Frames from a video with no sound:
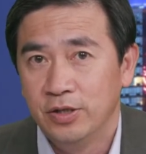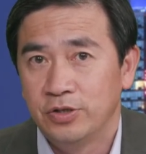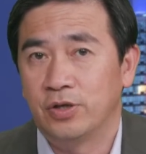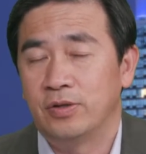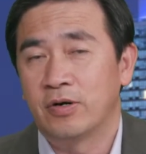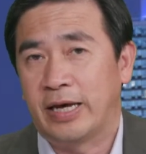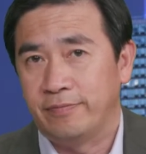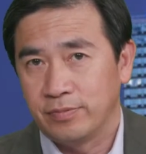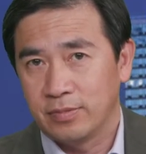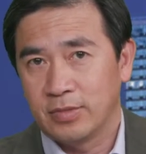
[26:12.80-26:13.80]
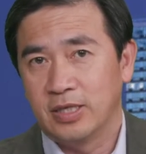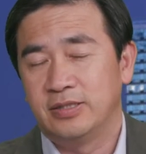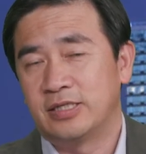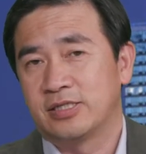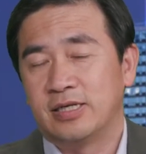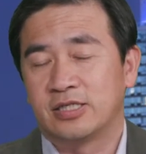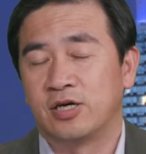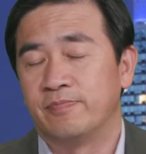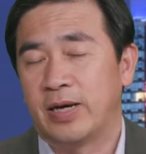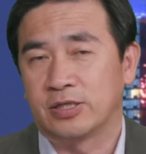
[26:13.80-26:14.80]
So okay, let's
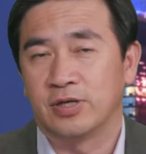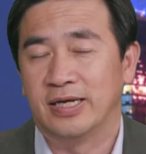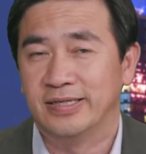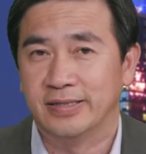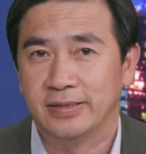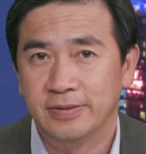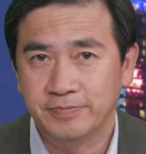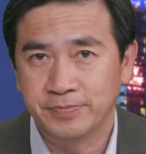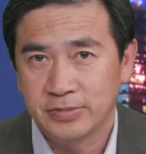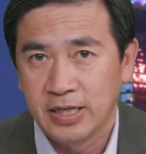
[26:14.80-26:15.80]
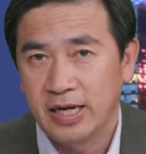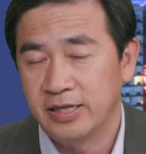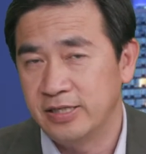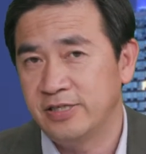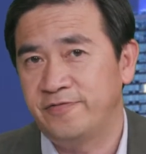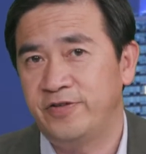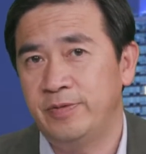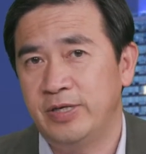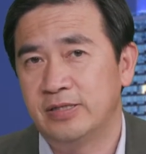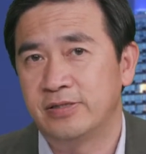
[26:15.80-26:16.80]
come back to London, and in this
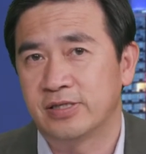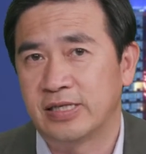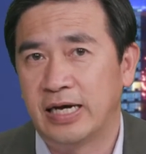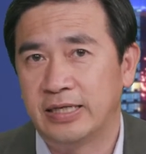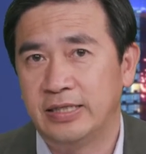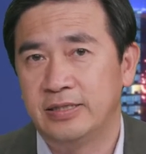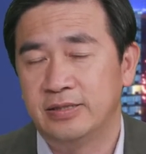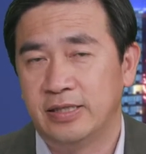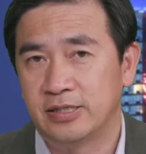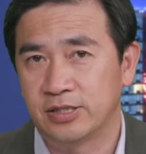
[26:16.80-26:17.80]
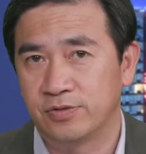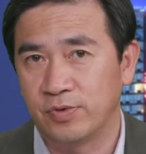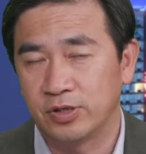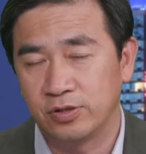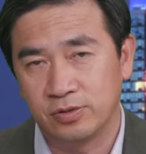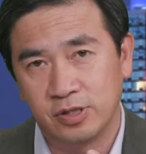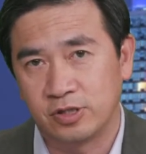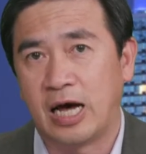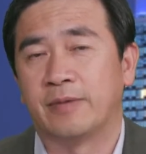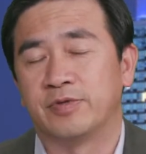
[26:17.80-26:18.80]
Phoebian society, they just want to
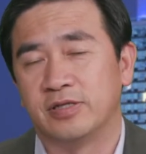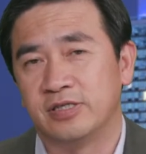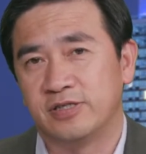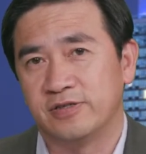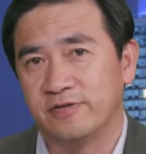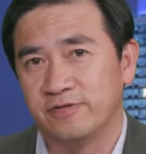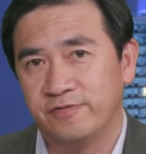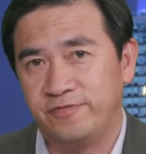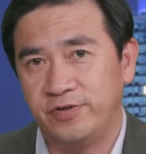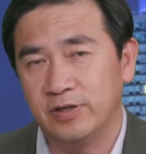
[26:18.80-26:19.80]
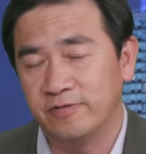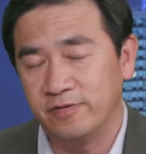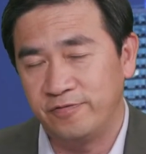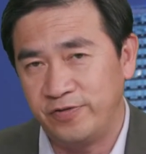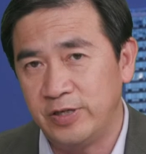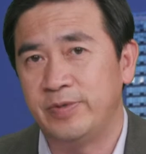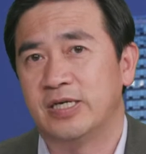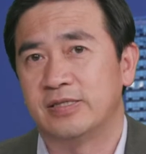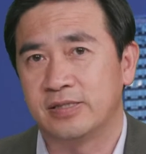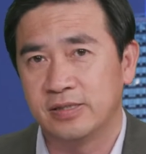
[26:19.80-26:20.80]
adopt this
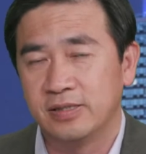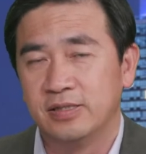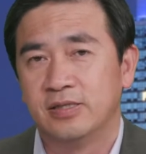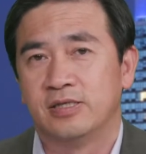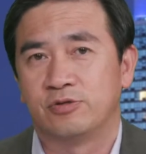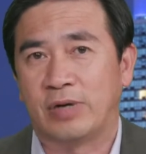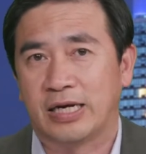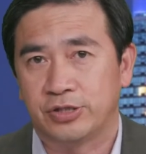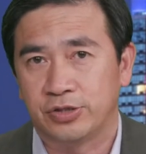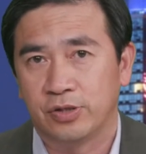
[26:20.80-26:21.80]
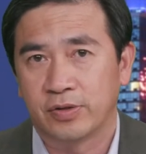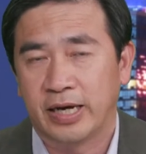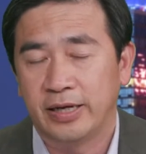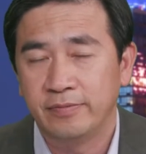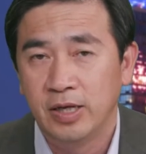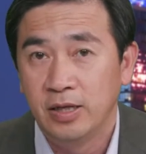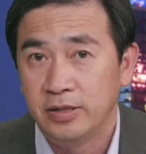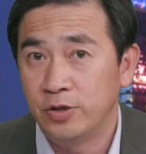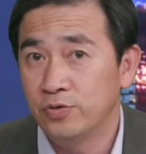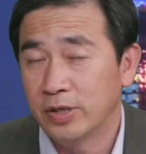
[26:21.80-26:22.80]
Phoebus strategy, okay?
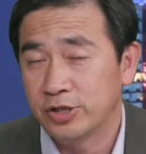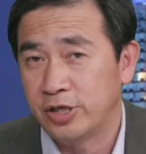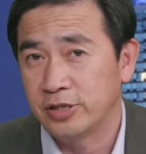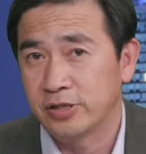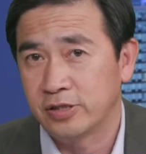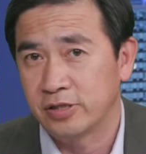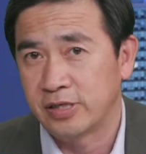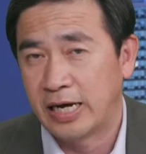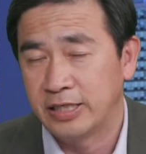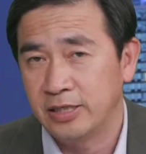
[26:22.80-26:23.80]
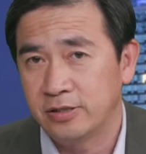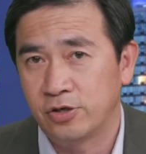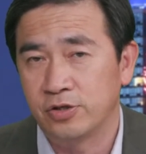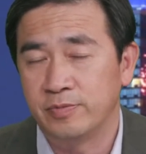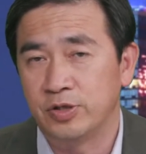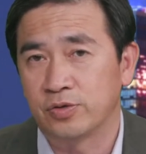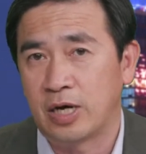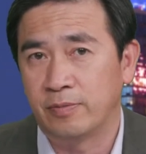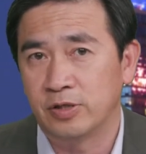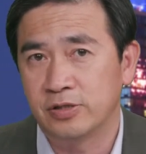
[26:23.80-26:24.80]
They do want to change the society, turn them into
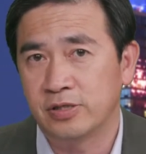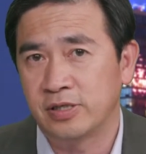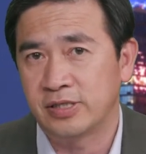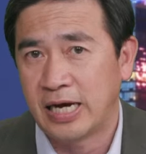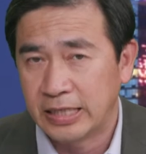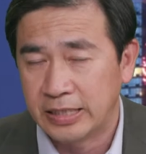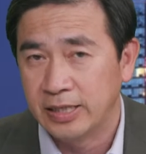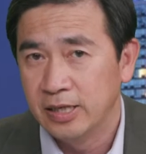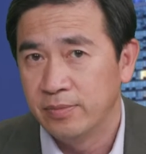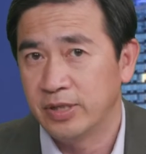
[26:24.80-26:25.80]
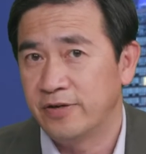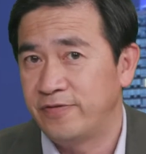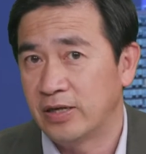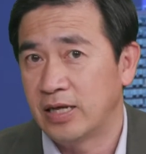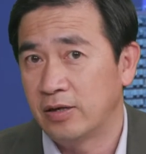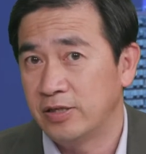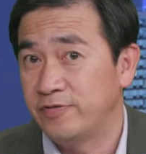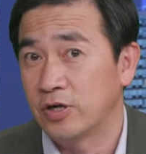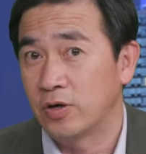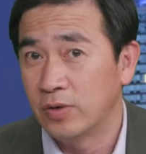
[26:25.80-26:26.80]
communist society, but they found out
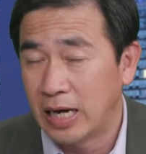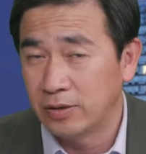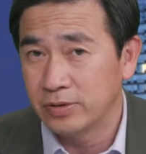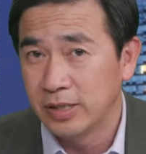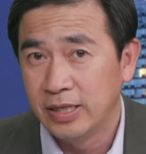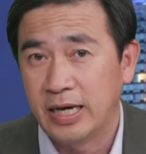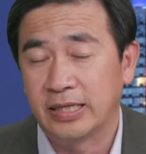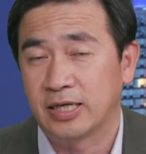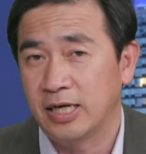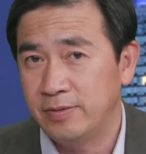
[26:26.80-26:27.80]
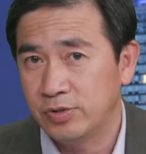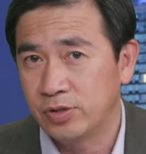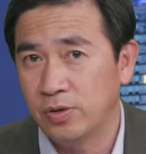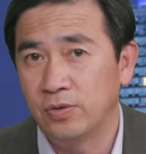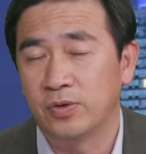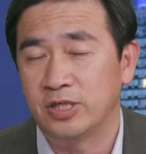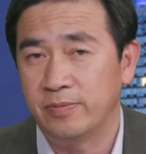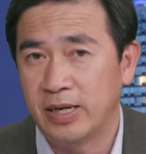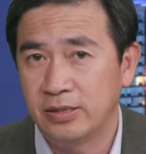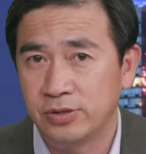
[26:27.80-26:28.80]
if they go out and claim so or
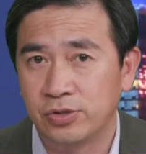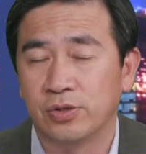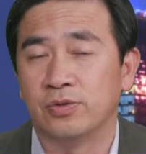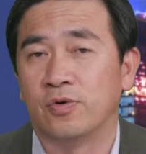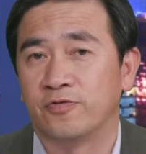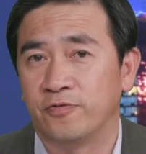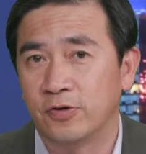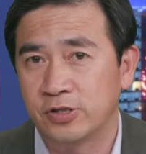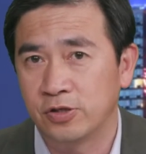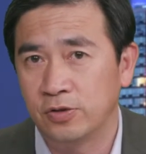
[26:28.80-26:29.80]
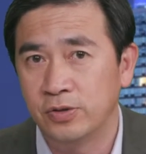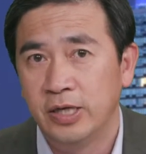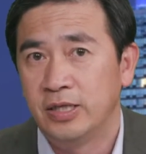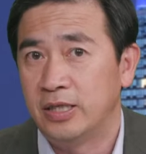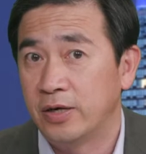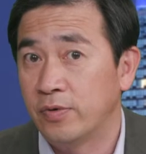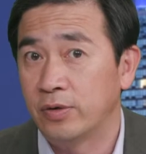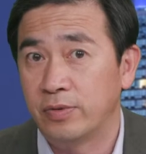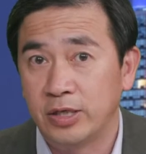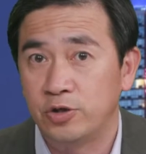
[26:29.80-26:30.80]
demand so or force so, they
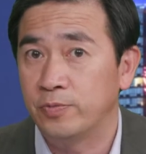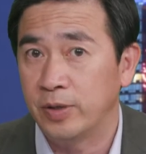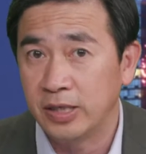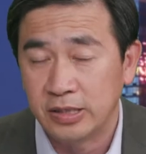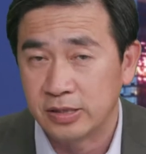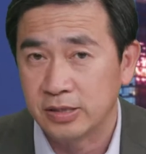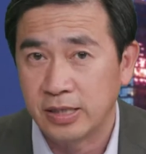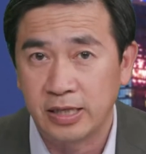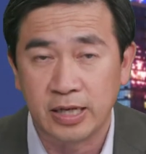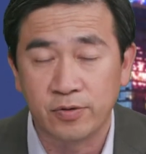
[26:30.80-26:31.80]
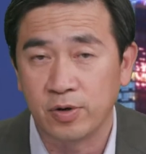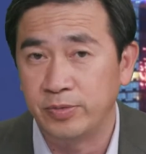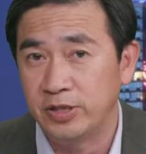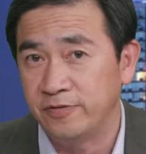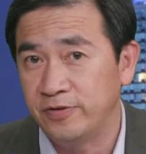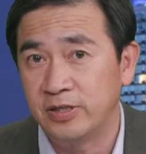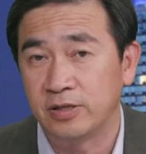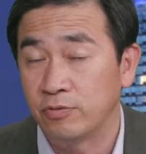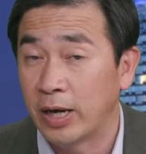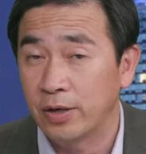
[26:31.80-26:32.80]
will run into police and they will be
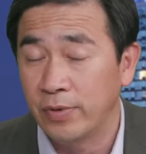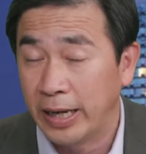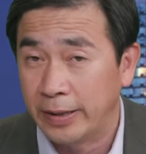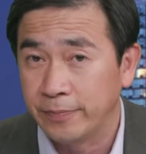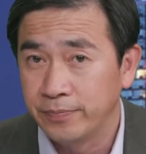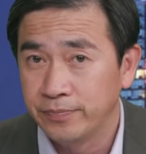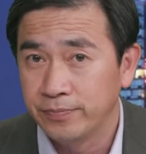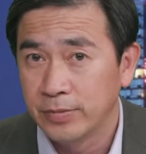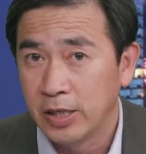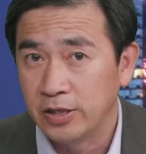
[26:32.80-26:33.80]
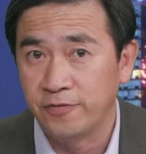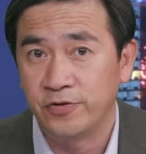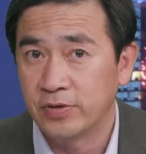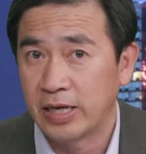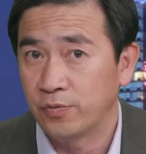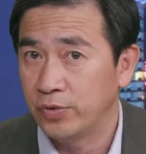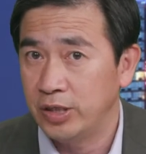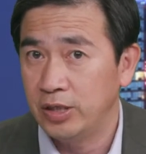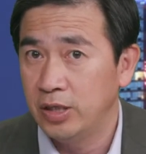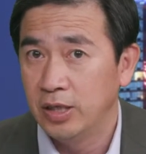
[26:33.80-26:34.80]
defeated right away. They feel that
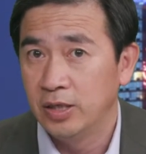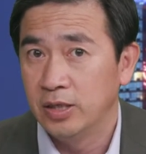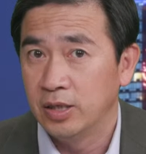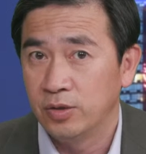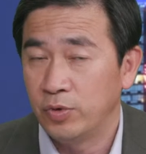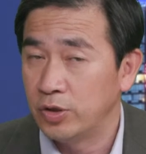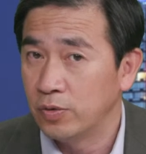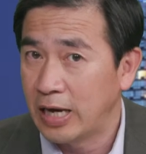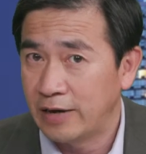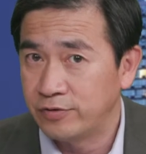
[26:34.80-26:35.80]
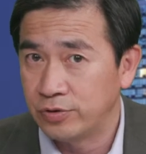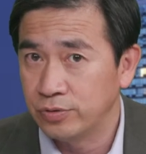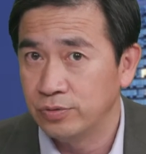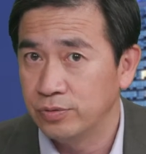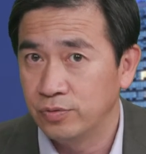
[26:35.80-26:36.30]
we don't have to